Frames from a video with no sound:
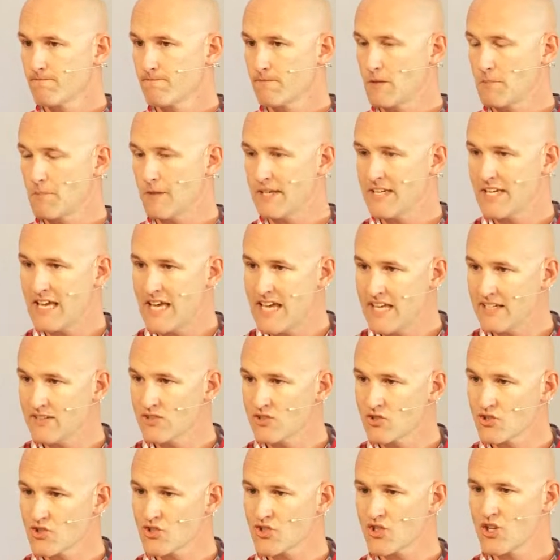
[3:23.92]
It
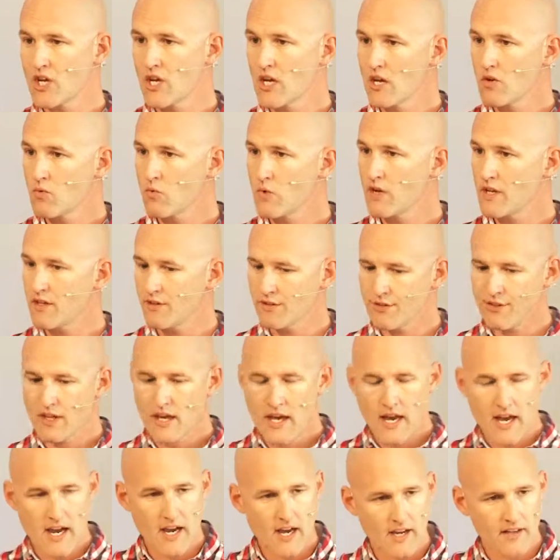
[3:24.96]
begins with
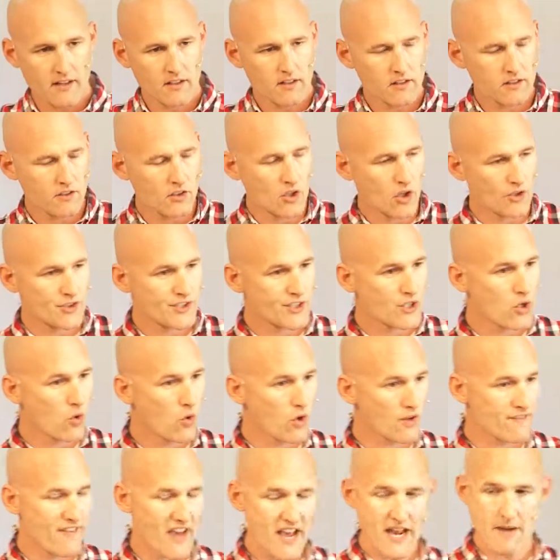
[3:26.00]
God's
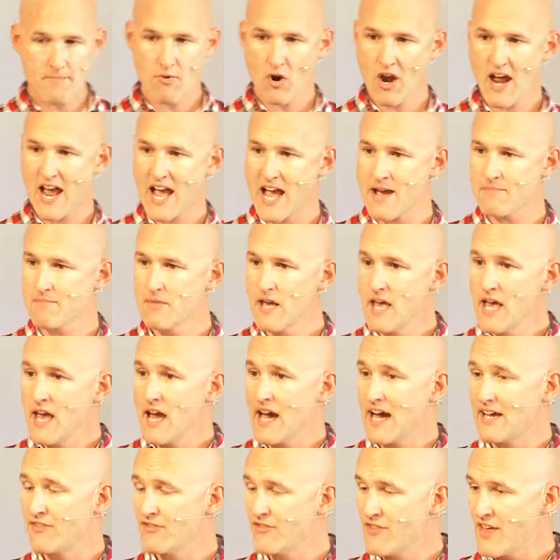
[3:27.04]
call of Abraham
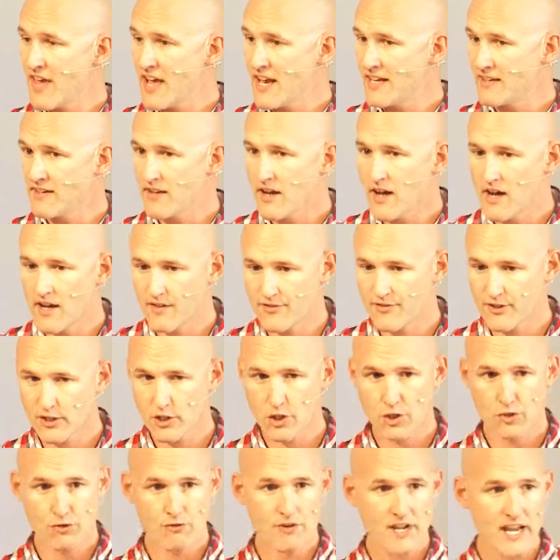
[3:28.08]
and then the
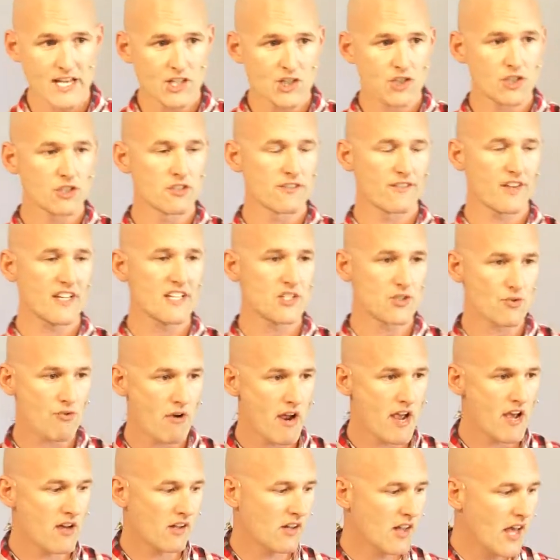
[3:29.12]
creation of
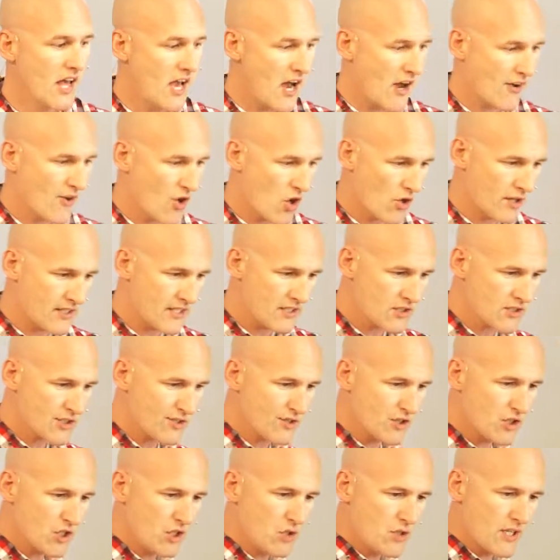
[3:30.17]
Israel and on into
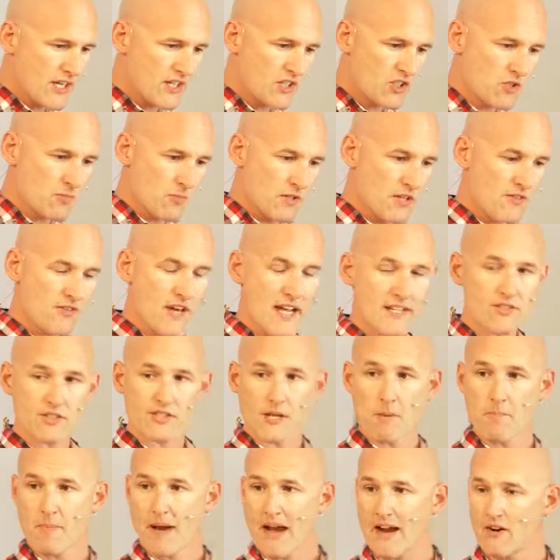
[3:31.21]
the New Testament. And that's
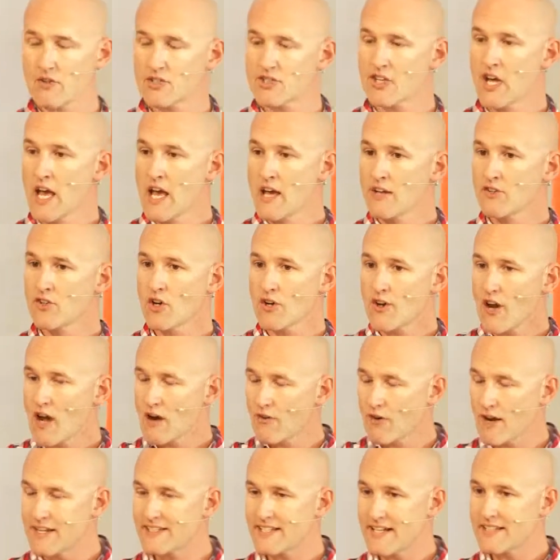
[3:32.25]
about not
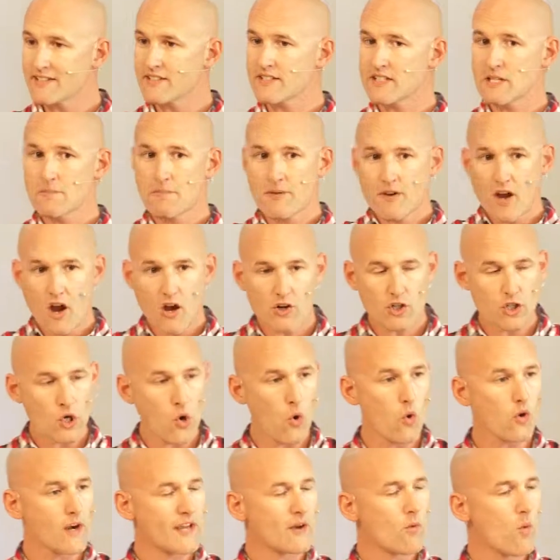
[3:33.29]
our identity, but our
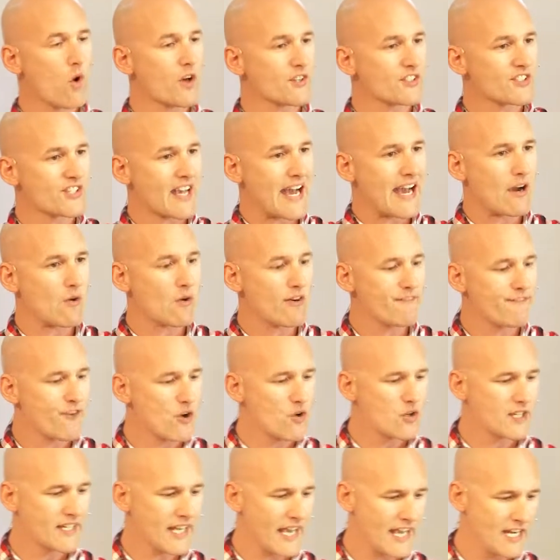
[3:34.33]
calling. What's our
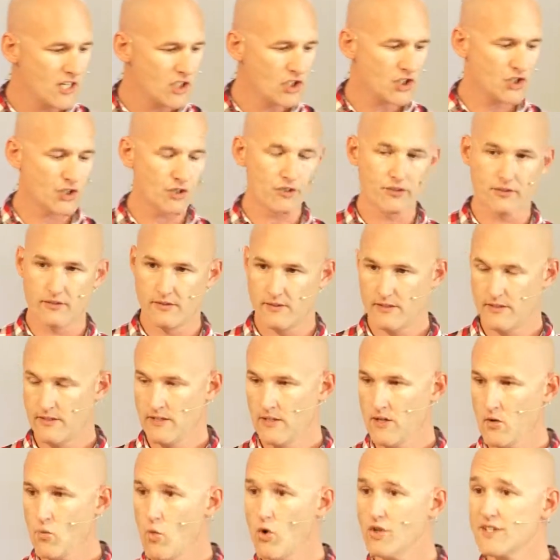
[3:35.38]
vocation?
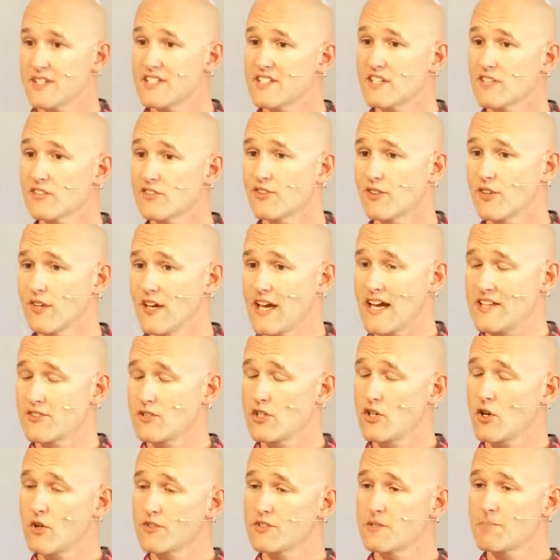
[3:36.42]
What is it that as
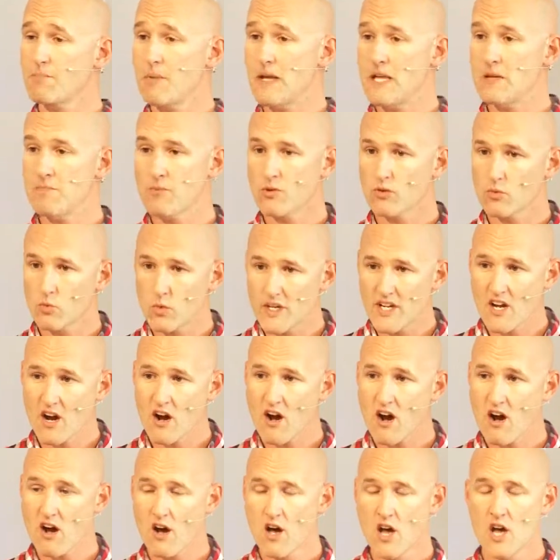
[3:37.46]
God's people we
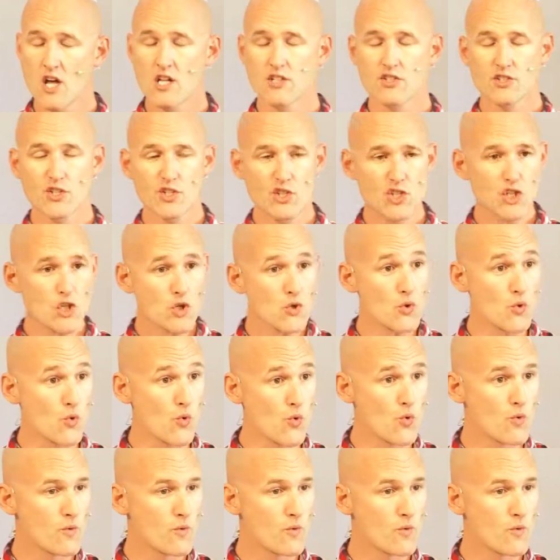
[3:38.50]
are to do?